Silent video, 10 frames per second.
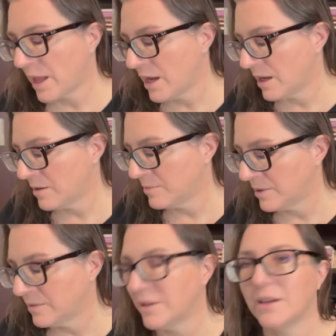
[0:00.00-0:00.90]

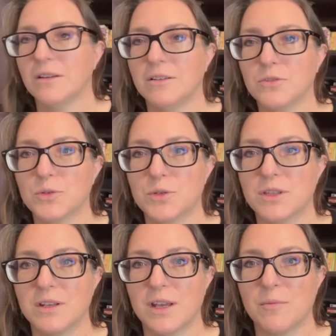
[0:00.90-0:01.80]
They true to
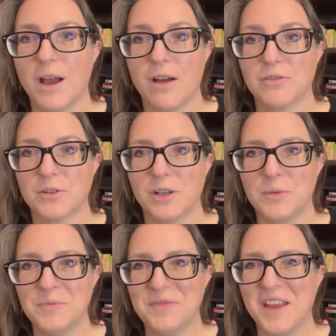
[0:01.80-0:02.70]
the name,
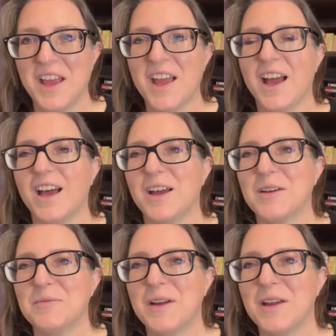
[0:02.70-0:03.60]
Afterglow,
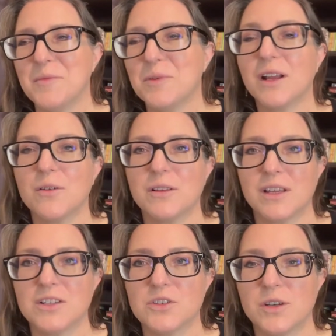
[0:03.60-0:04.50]
but I
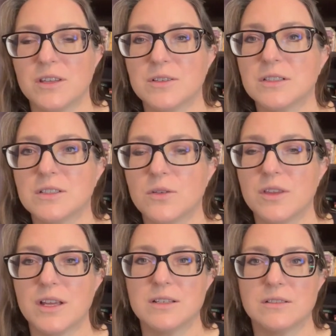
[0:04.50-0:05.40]
really enjoy those, and so
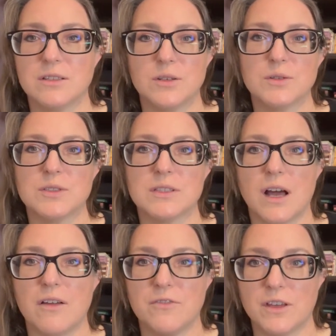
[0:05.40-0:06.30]
those
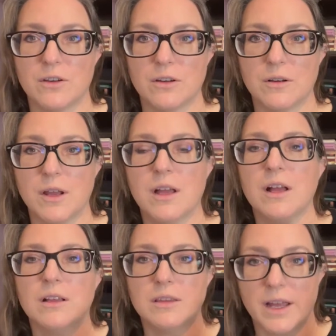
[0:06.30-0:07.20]
I figure,
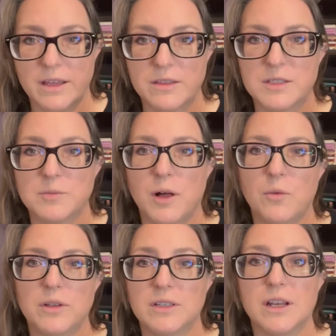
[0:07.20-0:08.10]
like the small
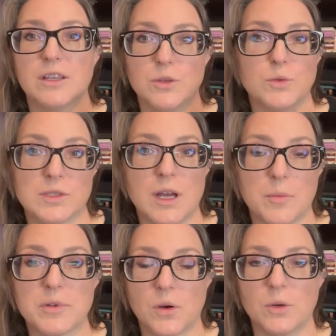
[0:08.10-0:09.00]
one that I used
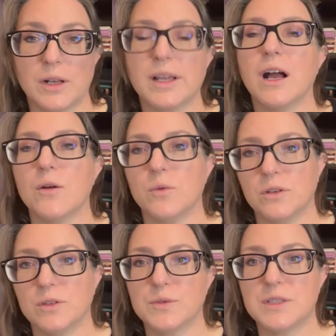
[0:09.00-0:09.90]
up totally, I will
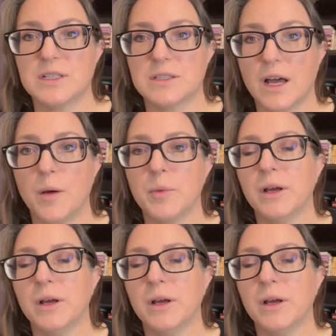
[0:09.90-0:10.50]
use these up.